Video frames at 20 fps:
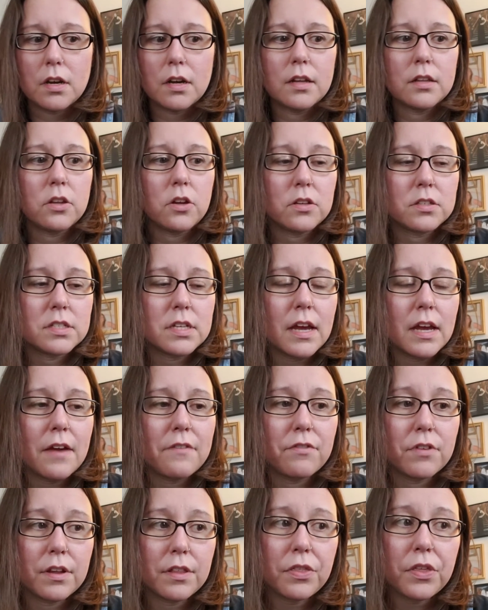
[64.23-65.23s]
uh, lost
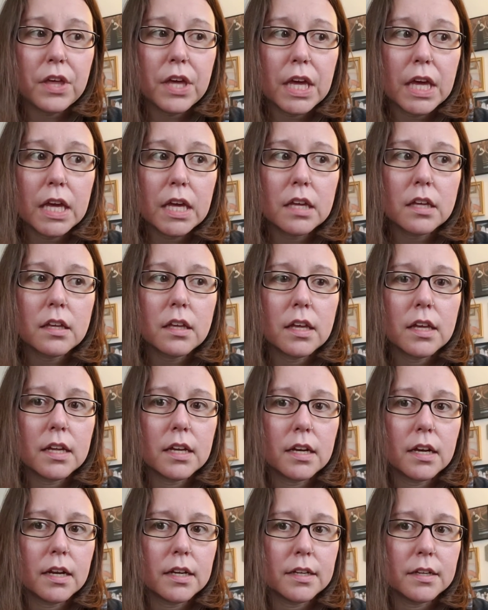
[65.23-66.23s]
everything,
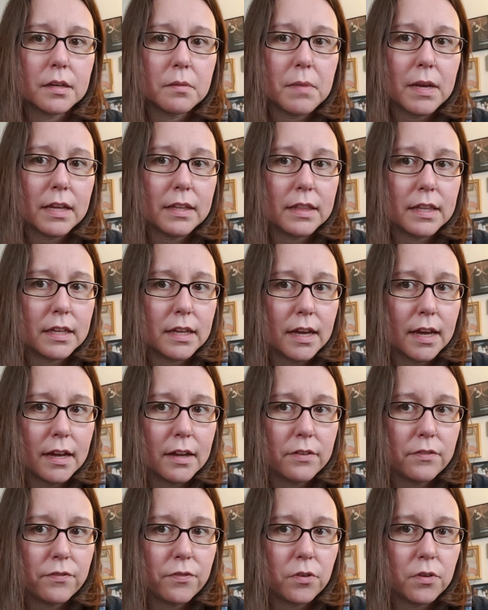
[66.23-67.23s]
and I had made the
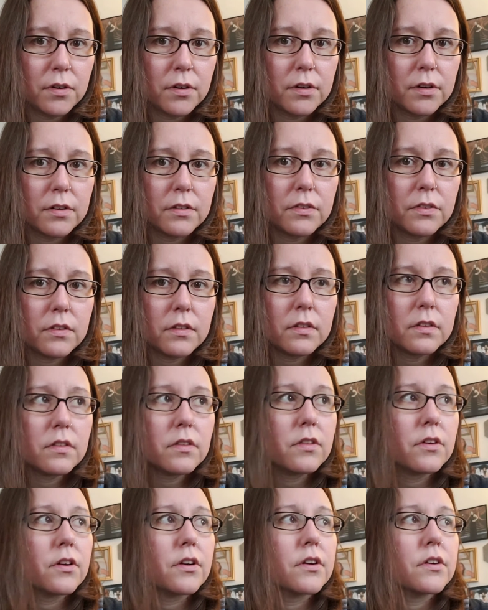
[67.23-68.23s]
hat for
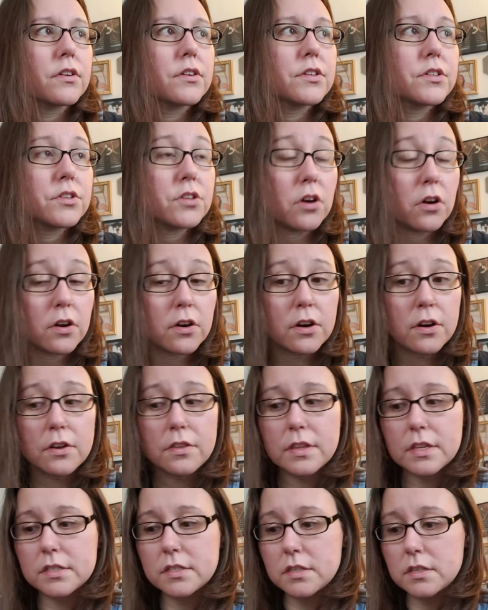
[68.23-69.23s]
their
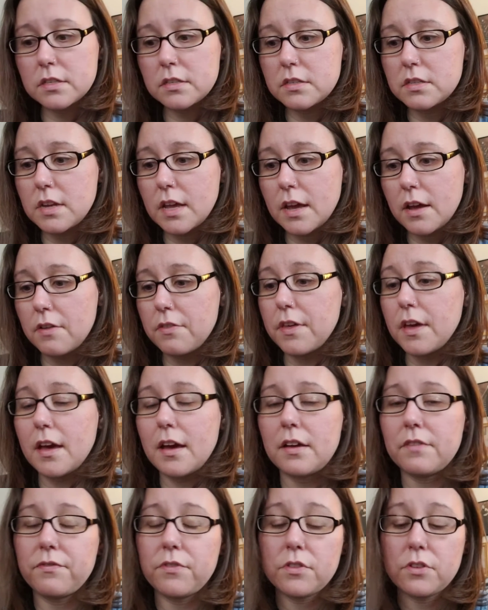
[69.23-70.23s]
daughter. This is now the
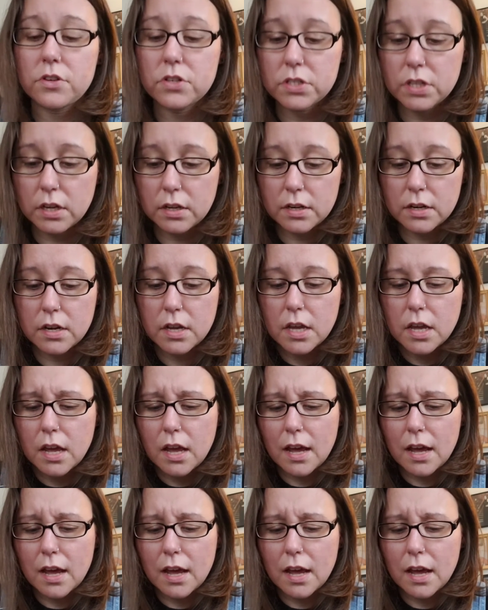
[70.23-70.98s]
hat for their son.